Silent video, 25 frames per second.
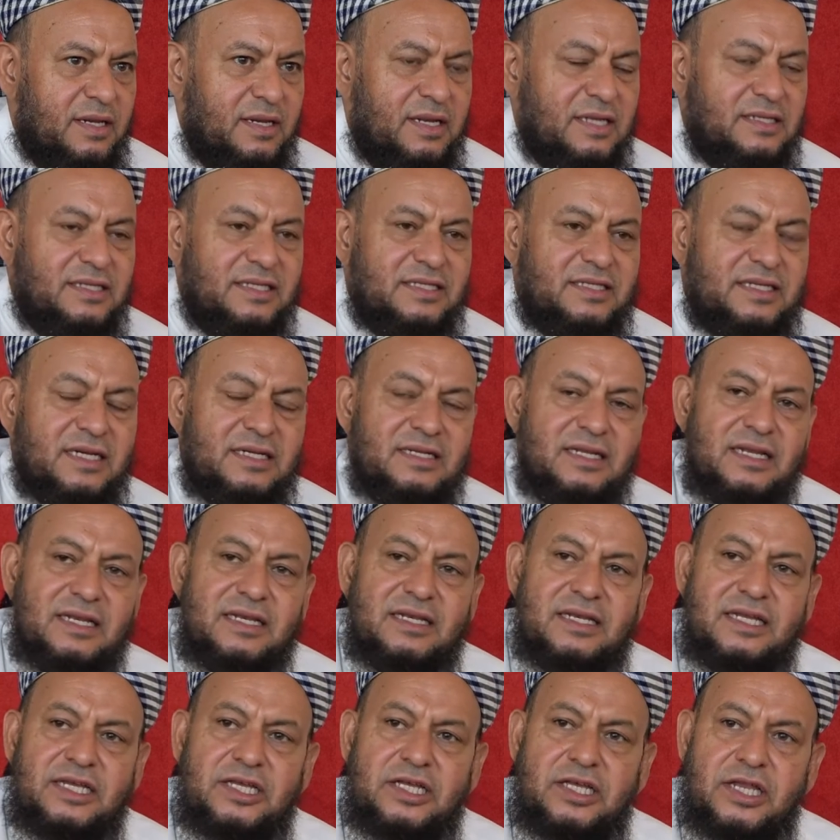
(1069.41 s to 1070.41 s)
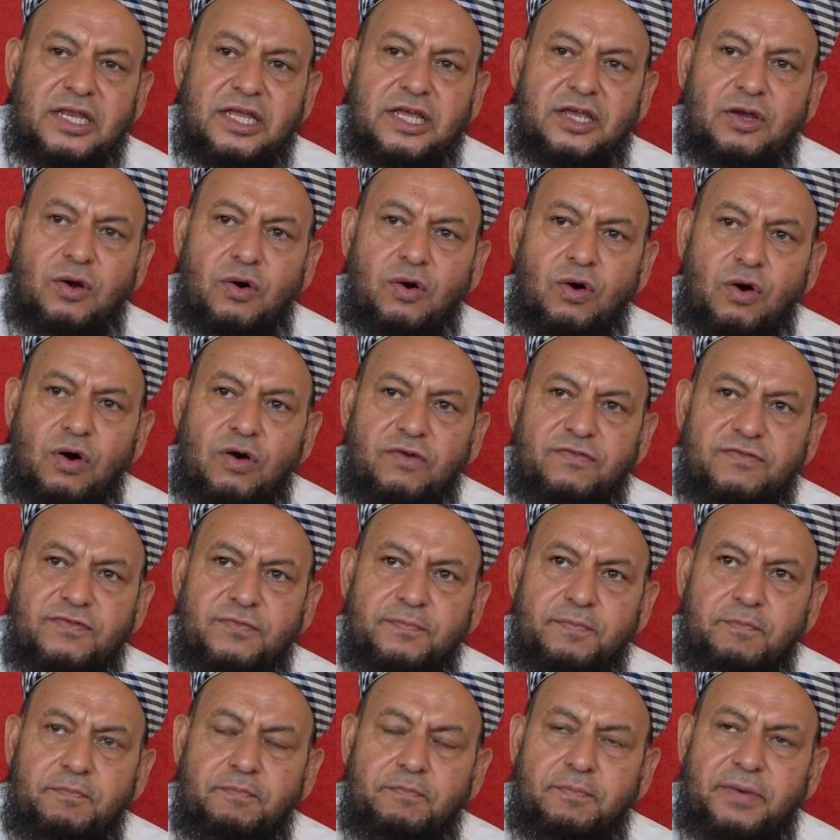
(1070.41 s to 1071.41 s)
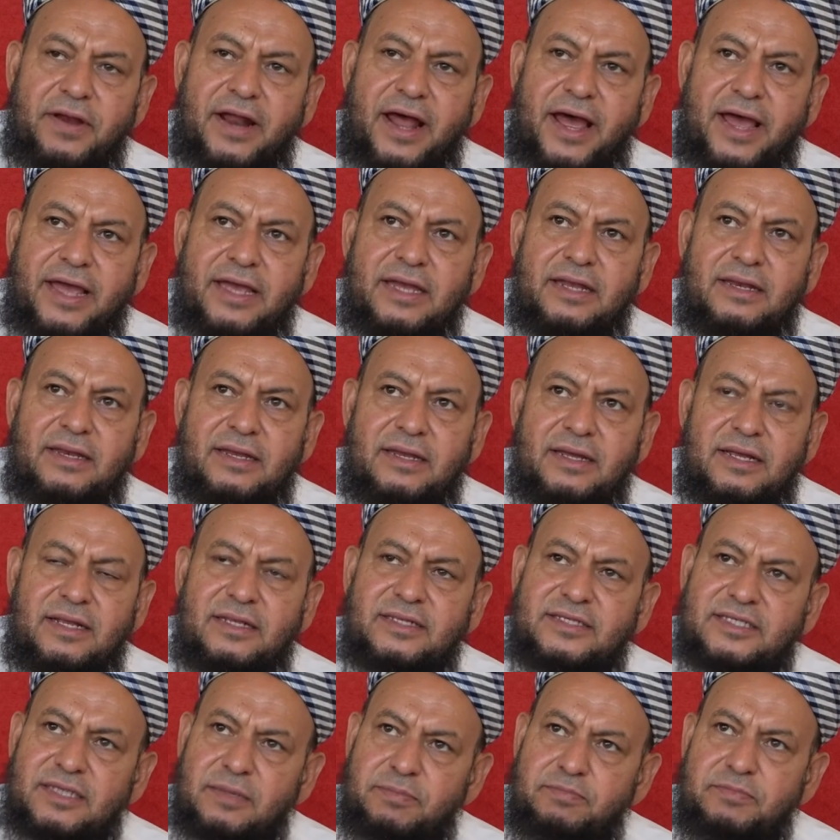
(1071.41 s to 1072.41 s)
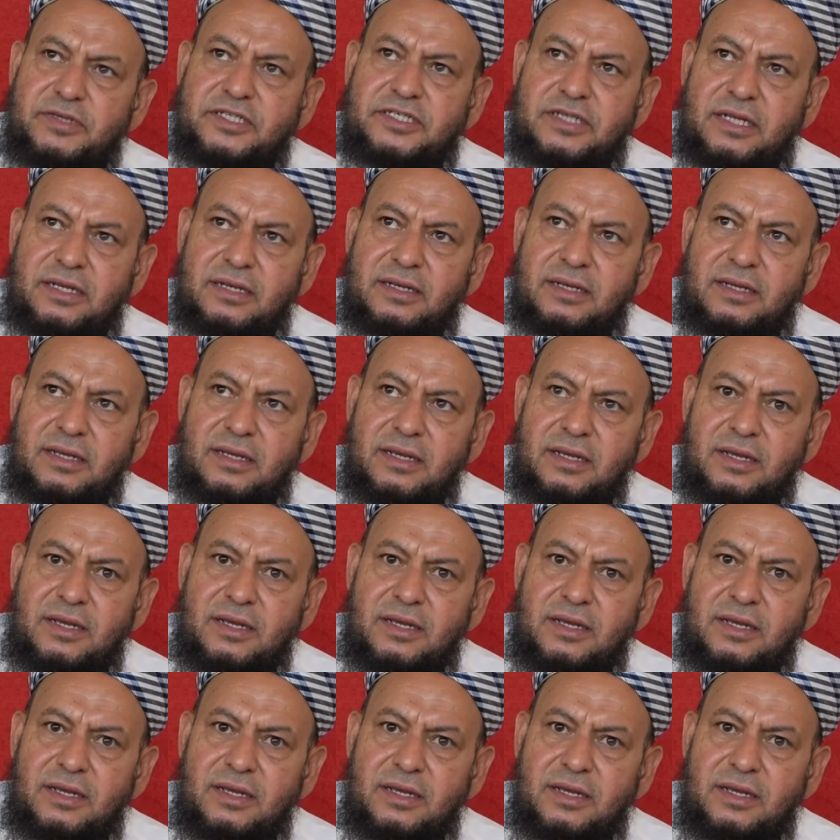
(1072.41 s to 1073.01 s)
There's a certain degree of pride in submission.